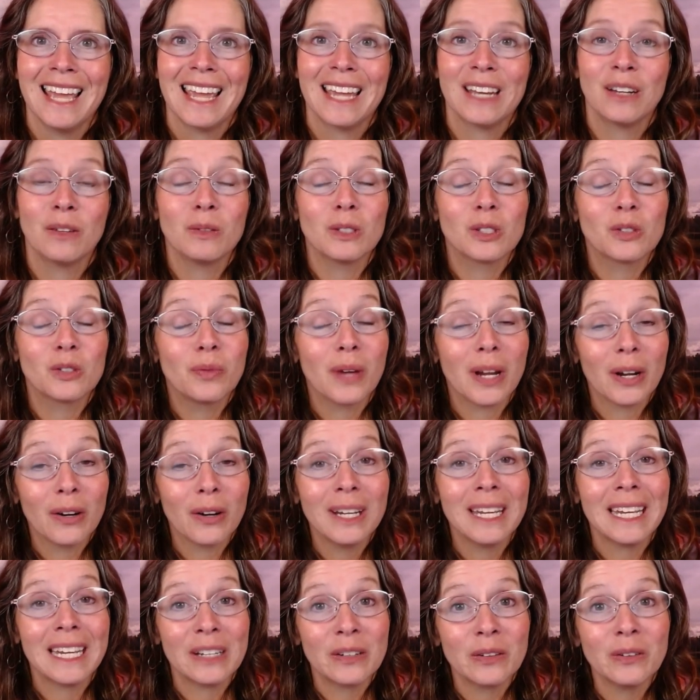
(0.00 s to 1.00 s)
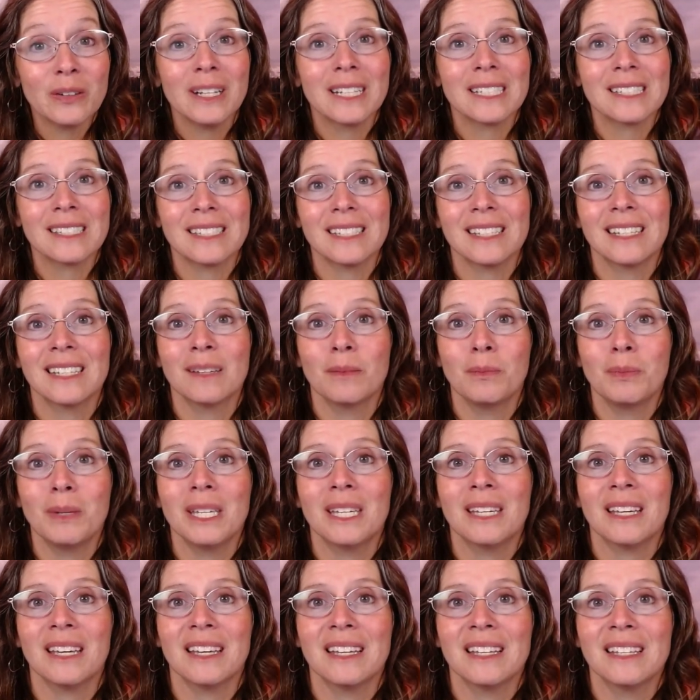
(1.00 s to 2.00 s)
and it was very interesting
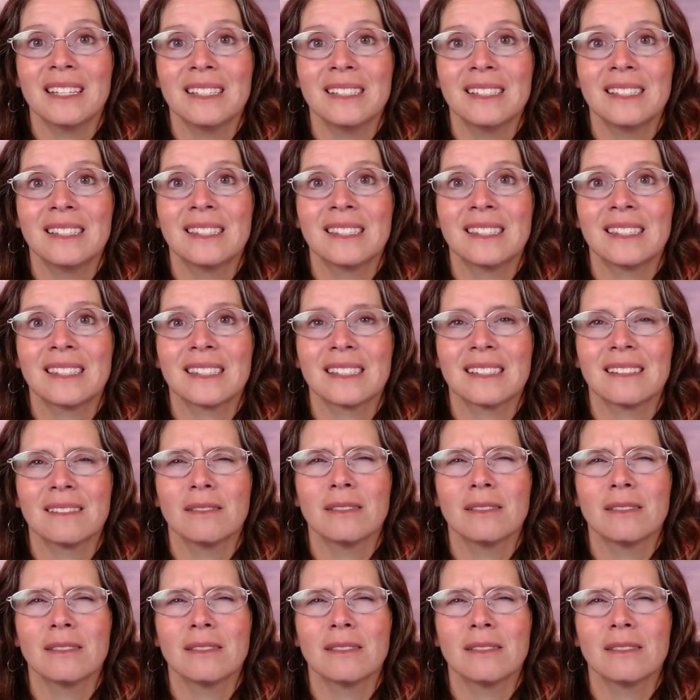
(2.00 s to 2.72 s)
because